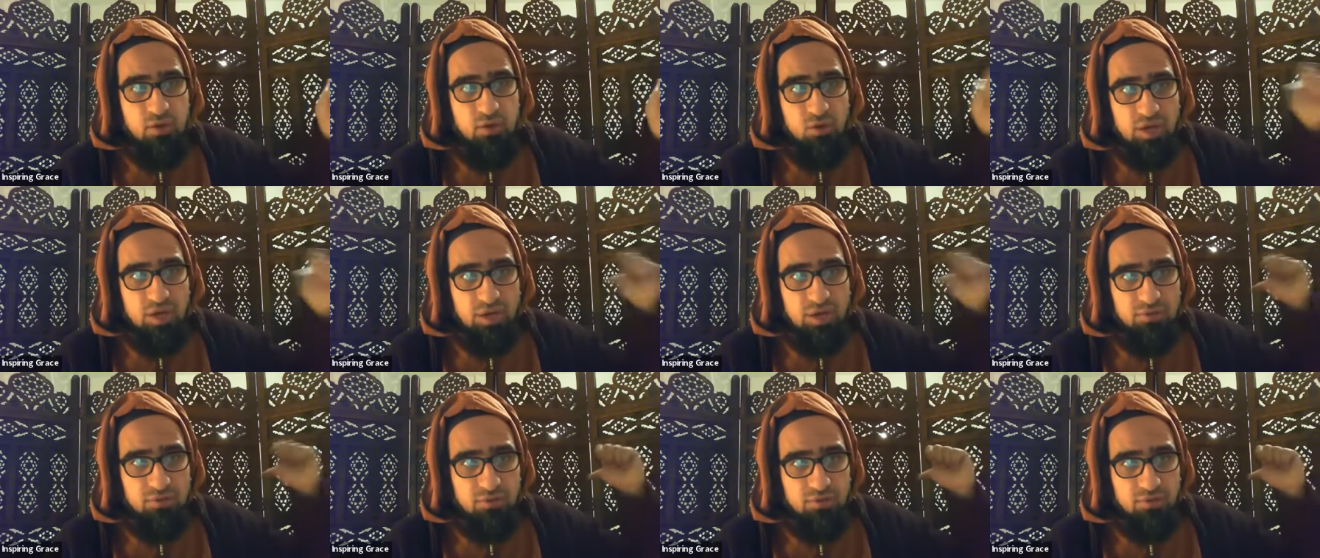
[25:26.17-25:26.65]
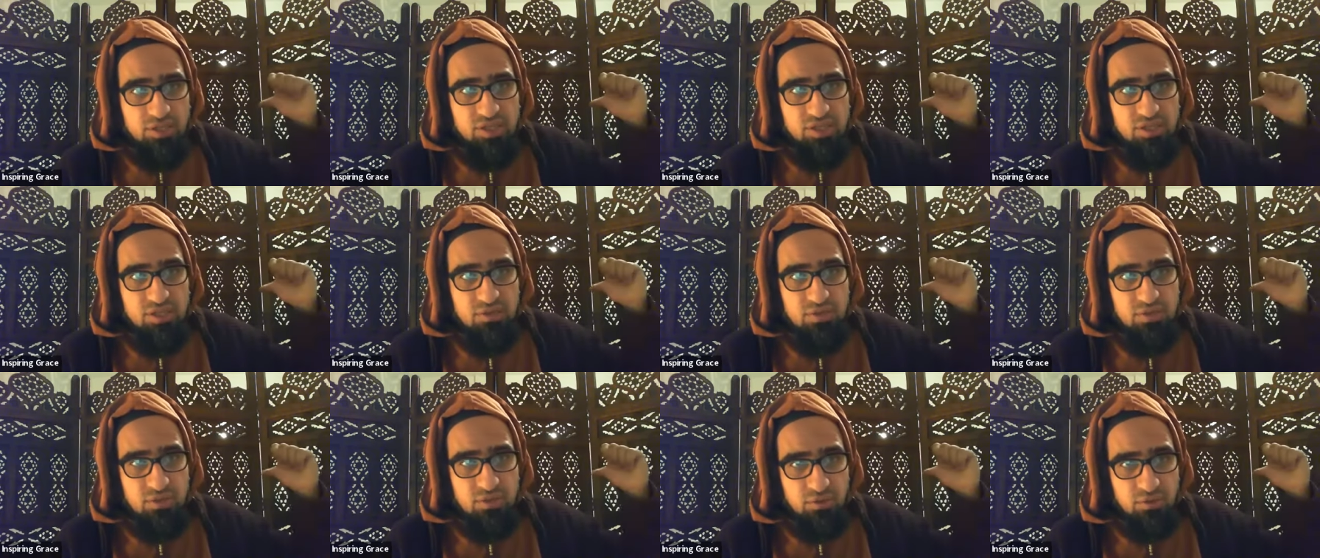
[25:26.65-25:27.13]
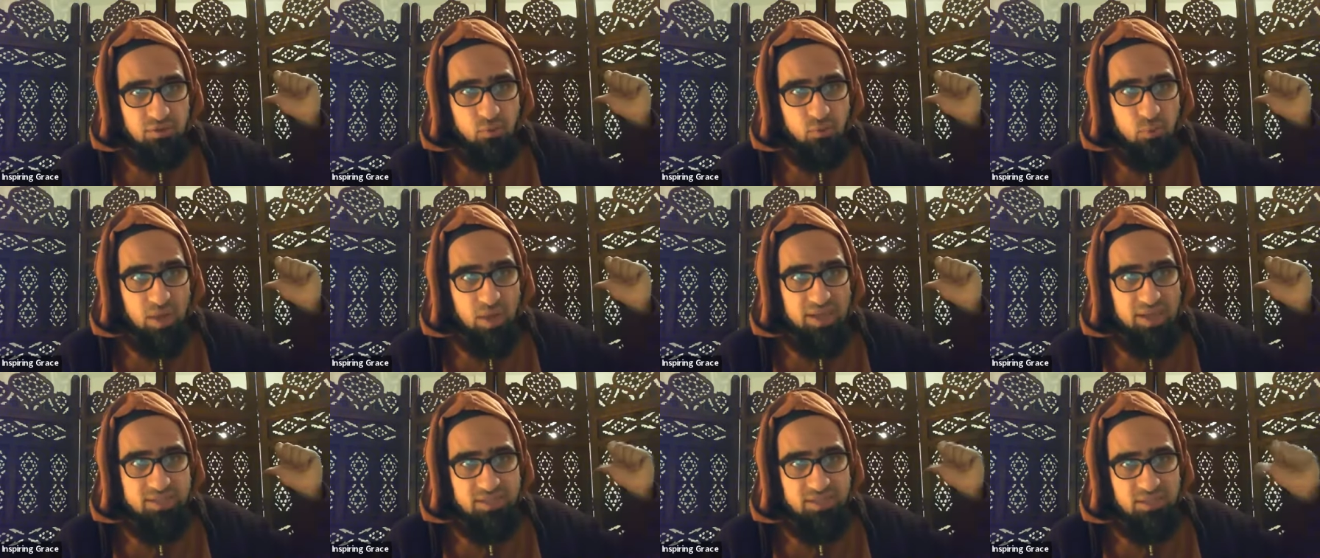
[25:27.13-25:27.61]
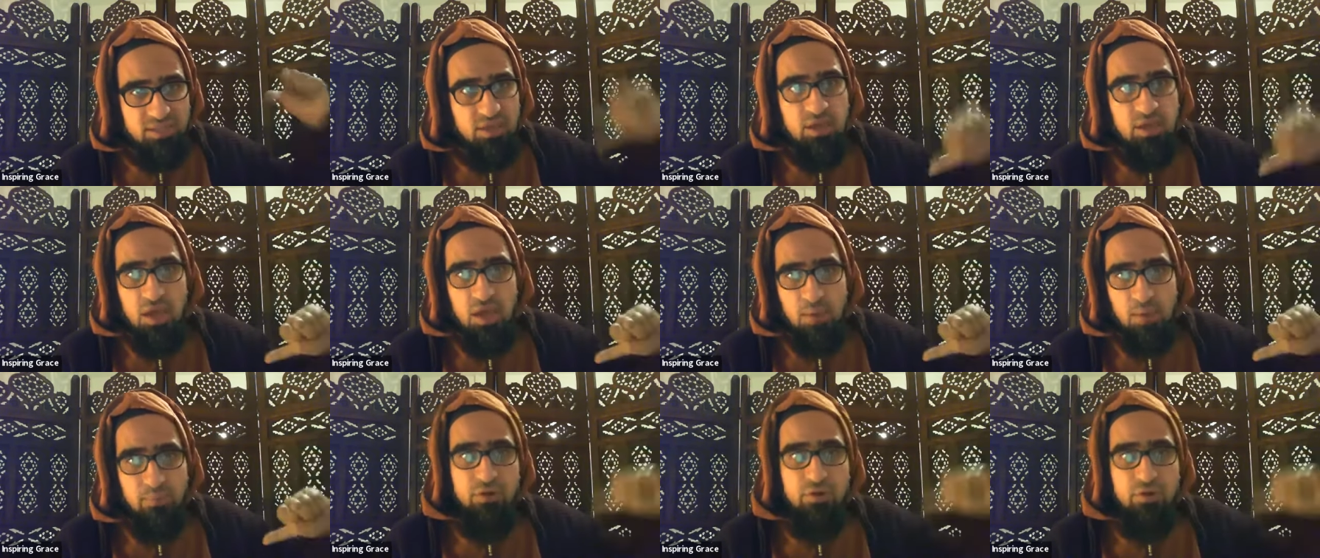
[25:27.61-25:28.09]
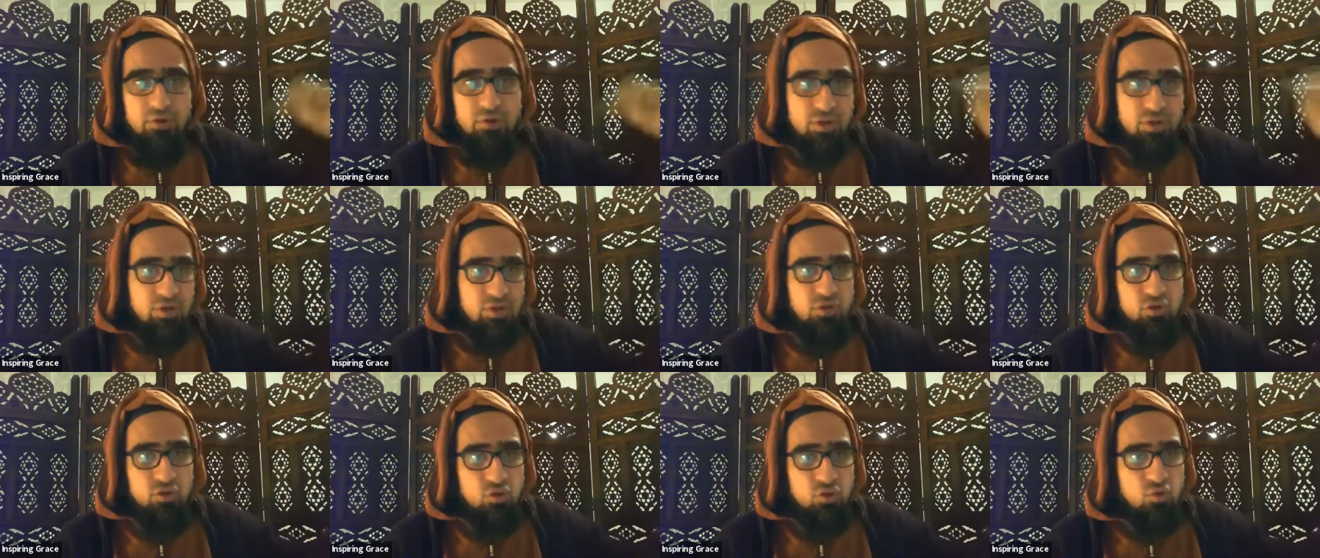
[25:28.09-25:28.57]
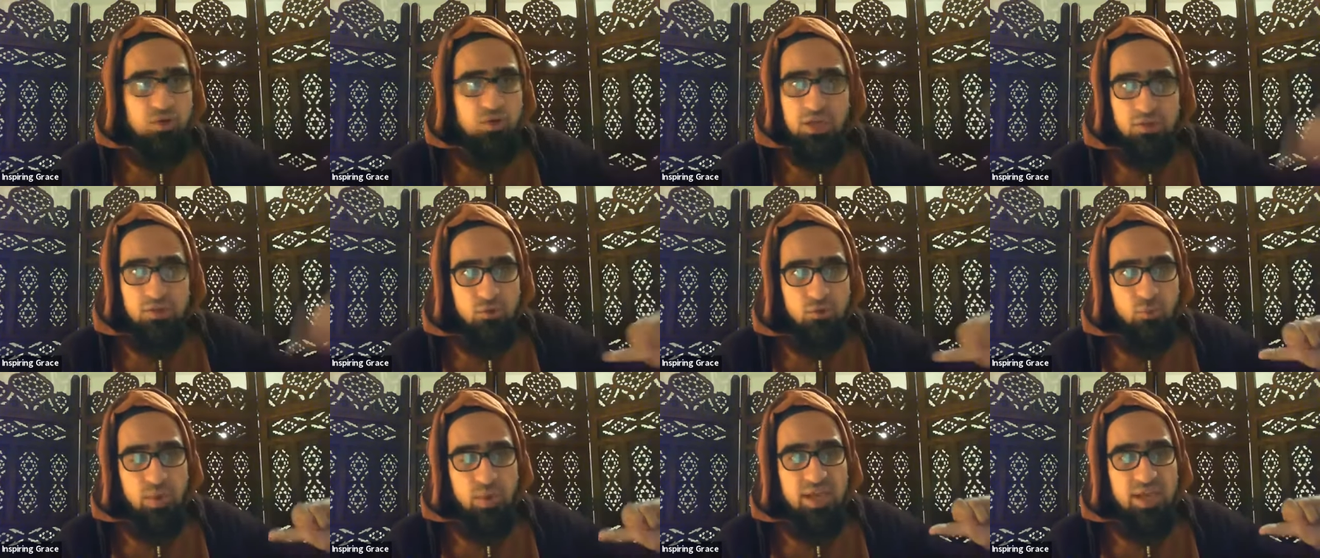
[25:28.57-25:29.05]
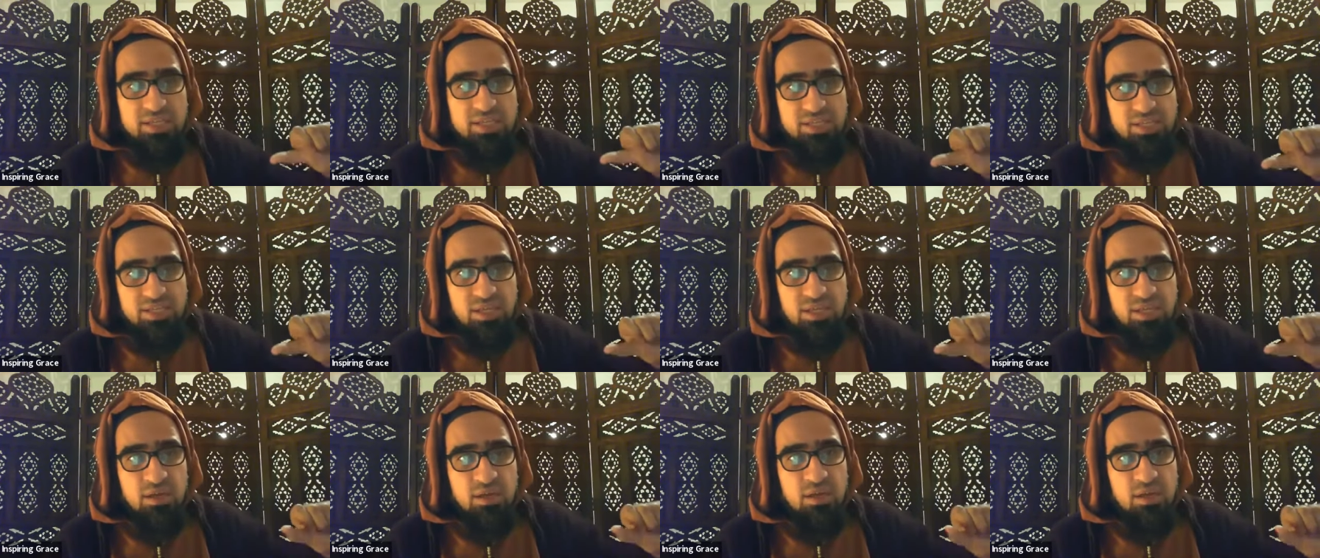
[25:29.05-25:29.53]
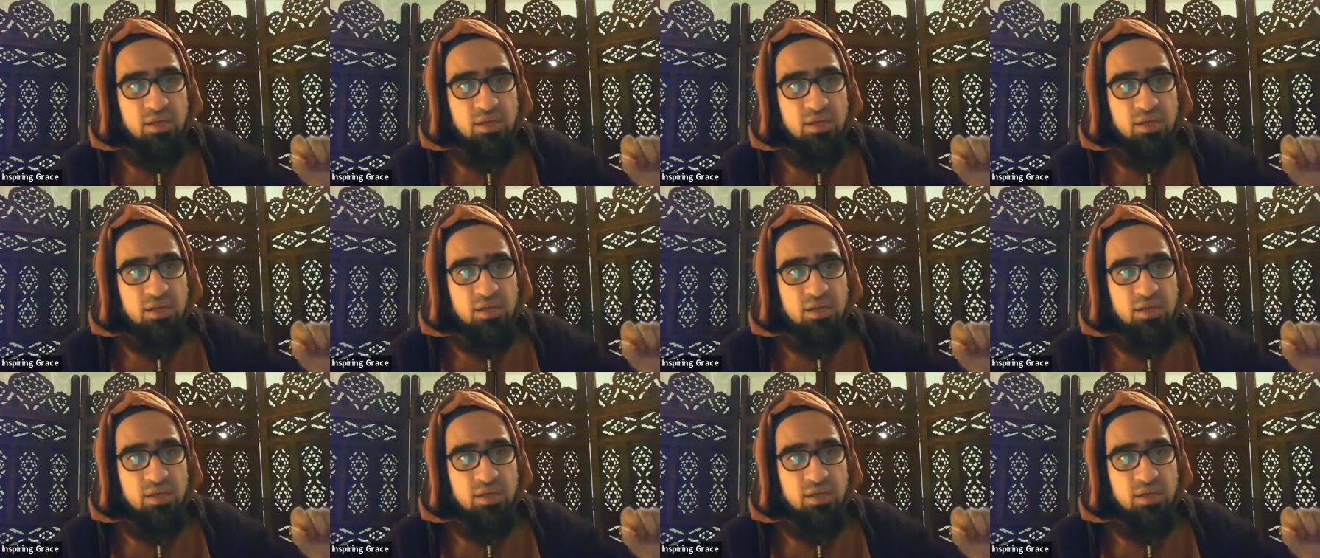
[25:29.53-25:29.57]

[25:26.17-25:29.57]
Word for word: look at this the West, America, the UK, the West,